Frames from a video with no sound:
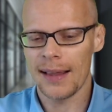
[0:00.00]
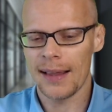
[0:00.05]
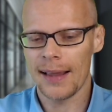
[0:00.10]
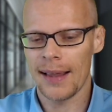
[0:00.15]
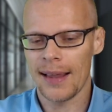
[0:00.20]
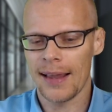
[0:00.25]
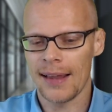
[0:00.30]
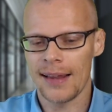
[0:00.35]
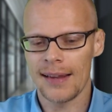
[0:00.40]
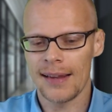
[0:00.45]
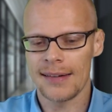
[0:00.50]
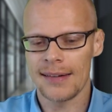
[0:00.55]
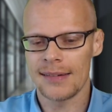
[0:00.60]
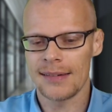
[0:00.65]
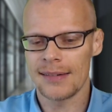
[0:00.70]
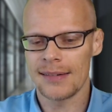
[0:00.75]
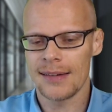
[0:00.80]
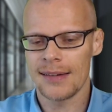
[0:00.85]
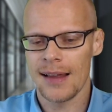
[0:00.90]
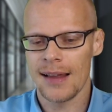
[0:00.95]

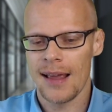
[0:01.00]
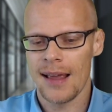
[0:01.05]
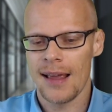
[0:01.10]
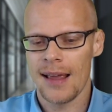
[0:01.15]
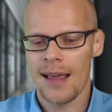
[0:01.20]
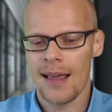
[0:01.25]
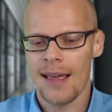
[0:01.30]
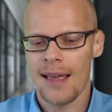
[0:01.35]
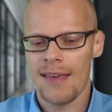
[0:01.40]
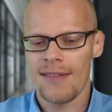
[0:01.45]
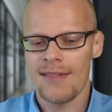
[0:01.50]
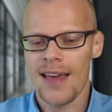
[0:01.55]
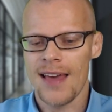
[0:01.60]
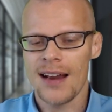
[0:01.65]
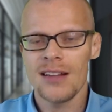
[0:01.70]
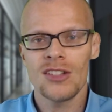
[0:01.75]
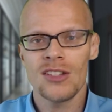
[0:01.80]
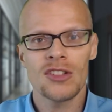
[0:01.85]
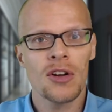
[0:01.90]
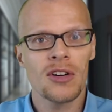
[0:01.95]
And
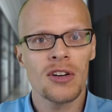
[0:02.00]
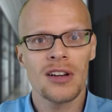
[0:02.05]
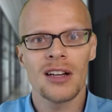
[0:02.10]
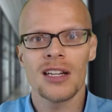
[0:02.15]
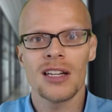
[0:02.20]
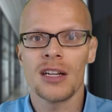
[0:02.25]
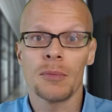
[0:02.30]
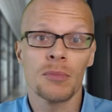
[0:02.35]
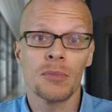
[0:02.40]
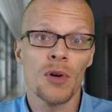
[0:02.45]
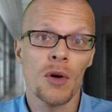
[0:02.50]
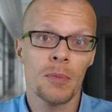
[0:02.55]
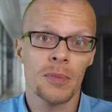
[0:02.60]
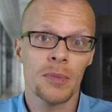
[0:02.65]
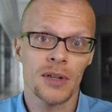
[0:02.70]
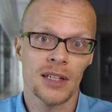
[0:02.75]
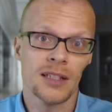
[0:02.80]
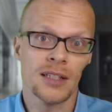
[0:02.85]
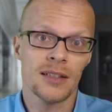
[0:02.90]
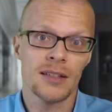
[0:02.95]
that is certainly
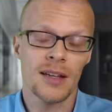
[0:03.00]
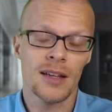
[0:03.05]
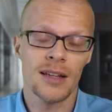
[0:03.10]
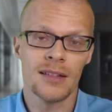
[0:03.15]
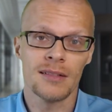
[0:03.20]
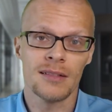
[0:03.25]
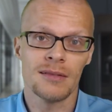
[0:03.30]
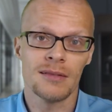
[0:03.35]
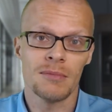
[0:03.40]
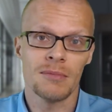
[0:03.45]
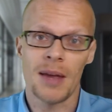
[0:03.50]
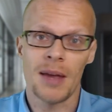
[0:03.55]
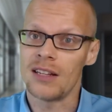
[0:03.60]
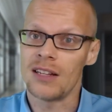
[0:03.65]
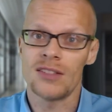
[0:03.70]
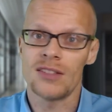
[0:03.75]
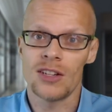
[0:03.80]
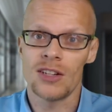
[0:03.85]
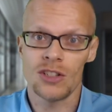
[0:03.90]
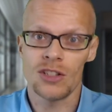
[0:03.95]
appropriate in
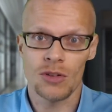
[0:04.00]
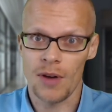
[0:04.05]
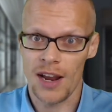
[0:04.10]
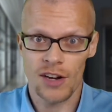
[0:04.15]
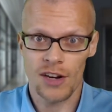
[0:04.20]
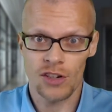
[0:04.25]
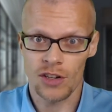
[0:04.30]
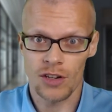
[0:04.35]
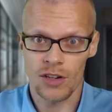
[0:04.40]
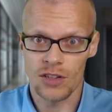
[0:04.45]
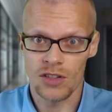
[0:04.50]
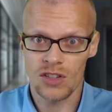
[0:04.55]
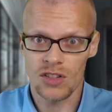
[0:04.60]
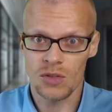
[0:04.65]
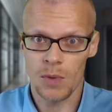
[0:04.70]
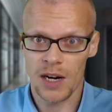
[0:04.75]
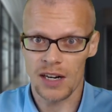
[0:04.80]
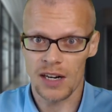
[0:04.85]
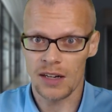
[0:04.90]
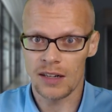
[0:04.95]
many situations
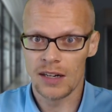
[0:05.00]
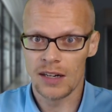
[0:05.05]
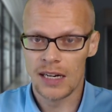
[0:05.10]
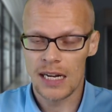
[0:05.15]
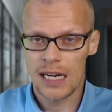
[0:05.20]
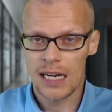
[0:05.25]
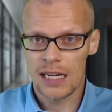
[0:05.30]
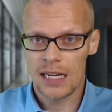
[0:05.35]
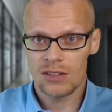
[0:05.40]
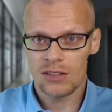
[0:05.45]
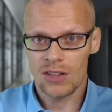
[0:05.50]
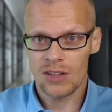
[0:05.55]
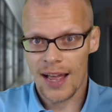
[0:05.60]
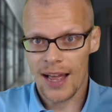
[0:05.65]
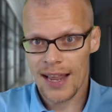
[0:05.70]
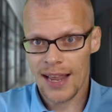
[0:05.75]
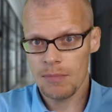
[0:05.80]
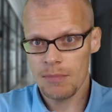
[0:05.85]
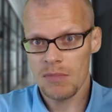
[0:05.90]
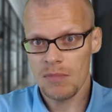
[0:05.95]
where
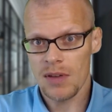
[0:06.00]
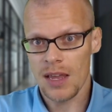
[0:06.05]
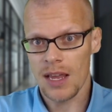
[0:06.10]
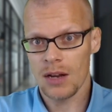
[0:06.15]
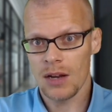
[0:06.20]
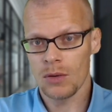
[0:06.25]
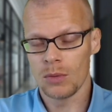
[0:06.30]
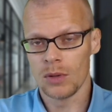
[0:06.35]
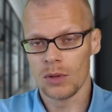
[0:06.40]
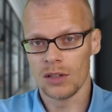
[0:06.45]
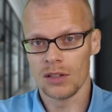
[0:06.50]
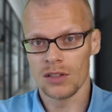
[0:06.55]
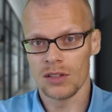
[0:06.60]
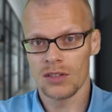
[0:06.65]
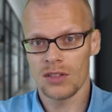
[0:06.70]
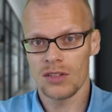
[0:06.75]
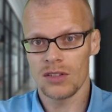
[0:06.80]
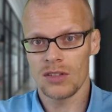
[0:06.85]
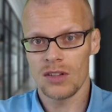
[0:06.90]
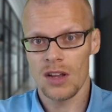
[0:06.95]
time
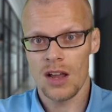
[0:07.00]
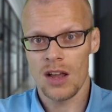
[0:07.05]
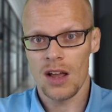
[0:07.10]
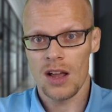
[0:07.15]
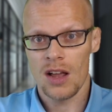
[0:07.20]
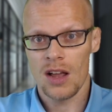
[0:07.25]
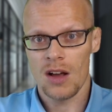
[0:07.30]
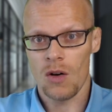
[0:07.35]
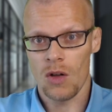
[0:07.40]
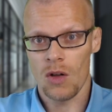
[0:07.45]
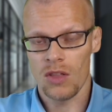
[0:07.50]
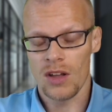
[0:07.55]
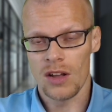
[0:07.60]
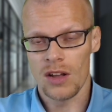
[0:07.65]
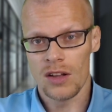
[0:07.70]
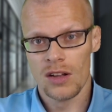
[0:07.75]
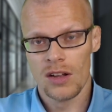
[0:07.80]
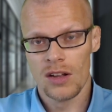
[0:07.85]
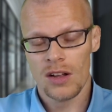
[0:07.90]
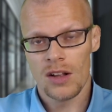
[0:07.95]
equals, or
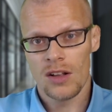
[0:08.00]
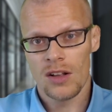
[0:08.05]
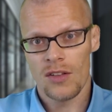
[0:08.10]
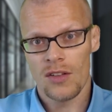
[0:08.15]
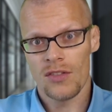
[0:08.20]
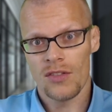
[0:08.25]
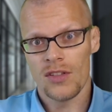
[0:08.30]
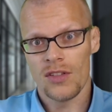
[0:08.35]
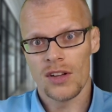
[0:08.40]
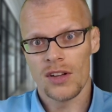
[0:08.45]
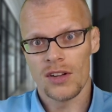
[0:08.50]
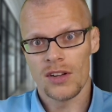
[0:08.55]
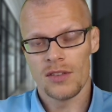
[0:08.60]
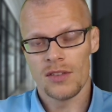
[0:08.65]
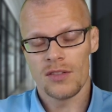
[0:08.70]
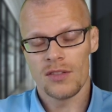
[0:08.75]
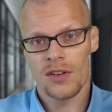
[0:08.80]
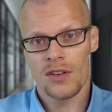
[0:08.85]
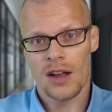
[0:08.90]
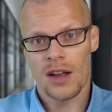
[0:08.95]

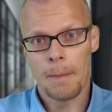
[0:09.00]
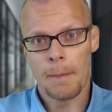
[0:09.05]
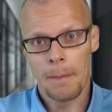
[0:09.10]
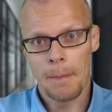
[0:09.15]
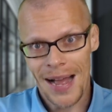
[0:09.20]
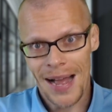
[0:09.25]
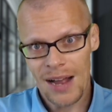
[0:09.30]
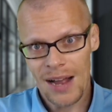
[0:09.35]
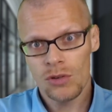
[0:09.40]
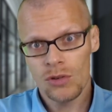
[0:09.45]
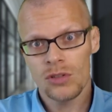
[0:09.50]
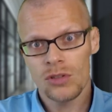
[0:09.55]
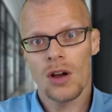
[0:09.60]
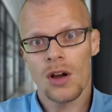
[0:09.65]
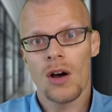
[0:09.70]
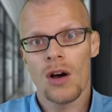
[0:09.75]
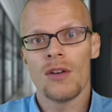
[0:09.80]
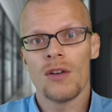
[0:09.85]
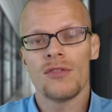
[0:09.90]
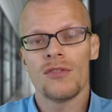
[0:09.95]
the amount
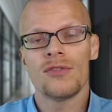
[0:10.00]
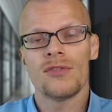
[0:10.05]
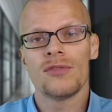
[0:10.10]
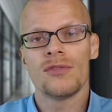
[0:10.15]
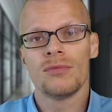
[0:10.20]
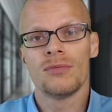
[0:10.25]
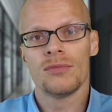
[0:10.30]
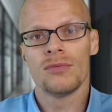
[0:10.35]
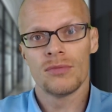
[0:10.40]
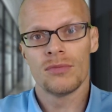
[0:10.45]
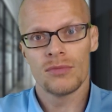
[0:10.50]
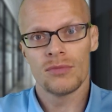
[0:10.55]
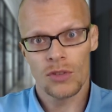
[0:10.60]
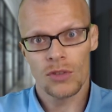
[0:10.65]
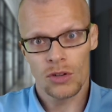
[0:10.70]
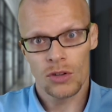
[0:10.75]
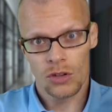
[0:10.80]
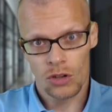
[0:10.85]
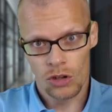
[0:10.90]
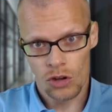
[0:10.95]
of
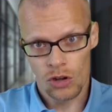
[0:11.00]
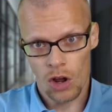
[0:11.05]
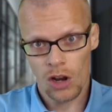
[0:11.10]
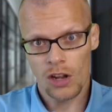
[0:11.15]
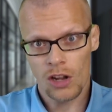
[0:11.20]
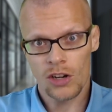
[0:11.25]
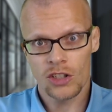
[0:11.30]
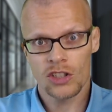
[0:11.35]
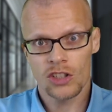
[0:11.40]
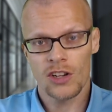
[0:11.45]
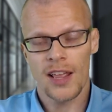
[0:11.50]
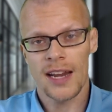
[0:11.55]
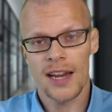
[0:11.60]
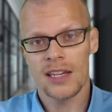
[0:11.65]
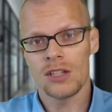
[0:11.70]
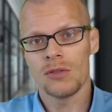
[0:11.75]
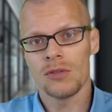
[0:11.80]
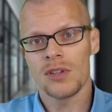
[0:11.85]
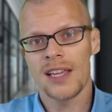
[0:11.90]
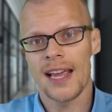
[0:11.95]
knowledge
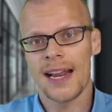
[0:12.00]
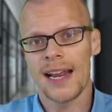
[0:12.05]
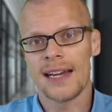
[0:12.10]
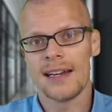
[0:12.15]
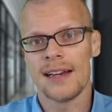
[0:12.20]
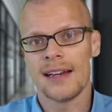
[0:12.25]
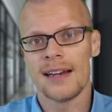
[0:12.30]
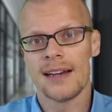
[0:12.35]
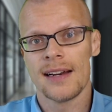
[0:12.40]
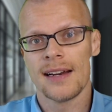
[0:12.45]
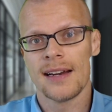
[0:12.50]
that you can